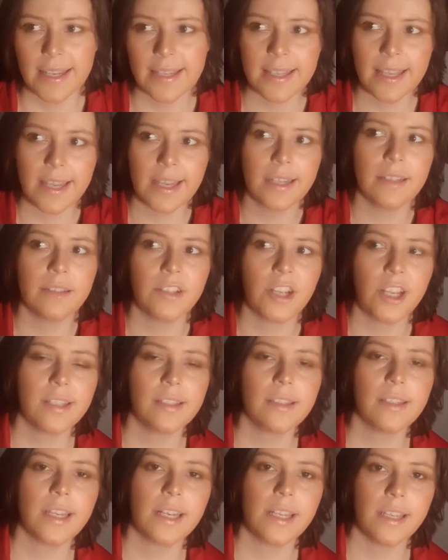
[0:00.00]
As I
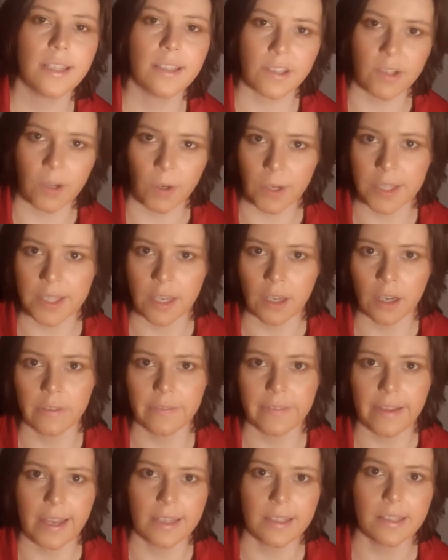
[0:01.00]
said, Jason Gideon
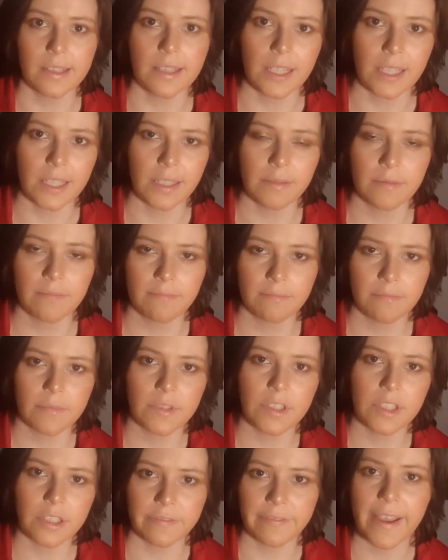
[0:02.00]
starts off as the
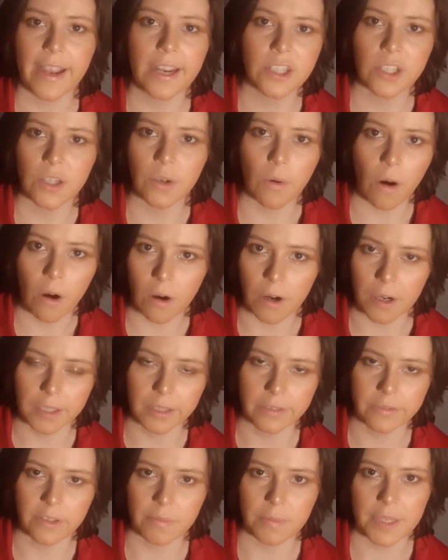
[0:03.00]
de facto
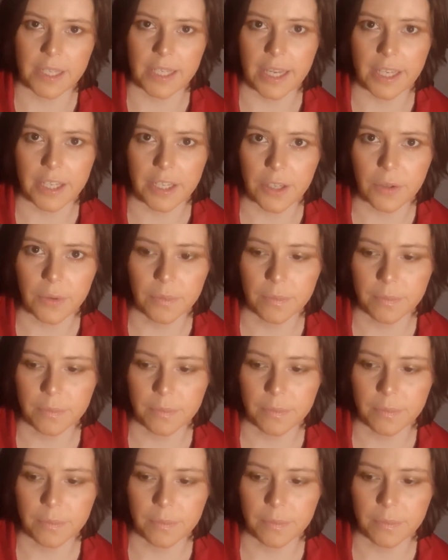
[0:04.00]
heart of the B A